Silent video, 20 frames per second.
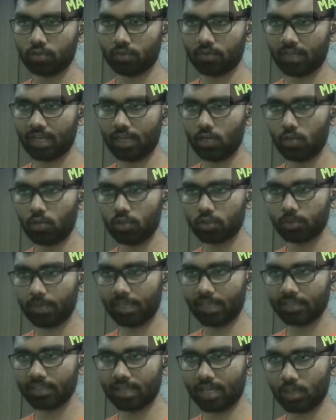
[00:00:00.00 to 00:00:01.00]
So when I do a
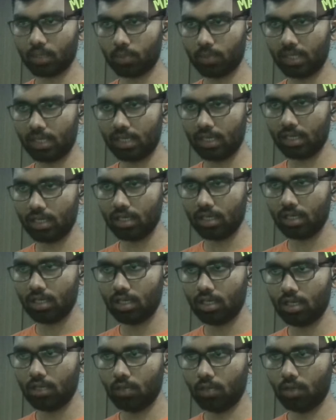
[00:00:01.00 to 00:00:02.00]
space nrva,
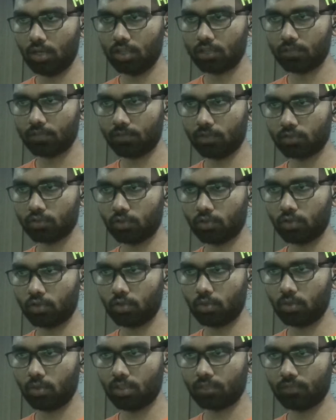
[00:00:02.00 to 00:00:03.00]
what it's first going to
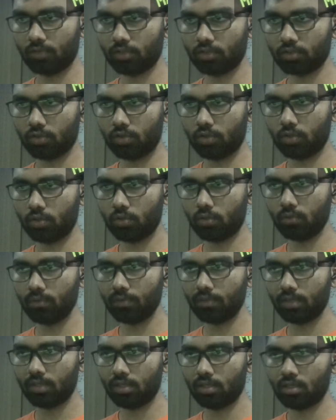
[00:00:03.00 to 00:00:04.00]
do is first going to
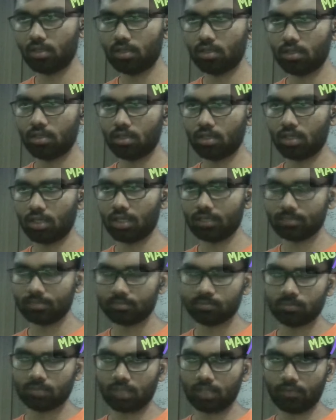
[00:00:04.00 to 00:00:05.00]
uh,
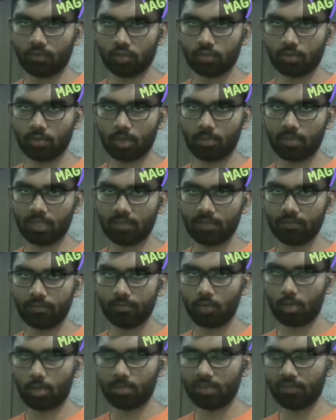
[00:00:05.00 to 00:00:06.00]
of course, promptly
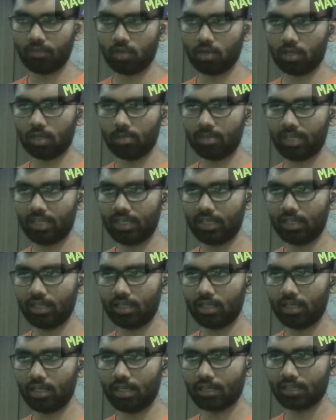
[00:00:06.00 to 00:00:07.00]
for a completing
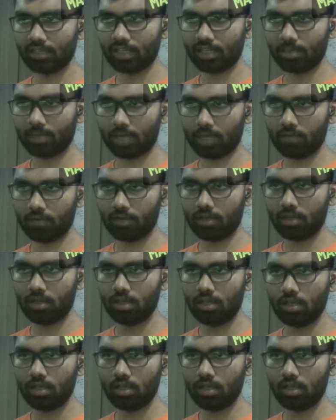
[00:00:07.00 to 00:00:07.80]
read, I select private.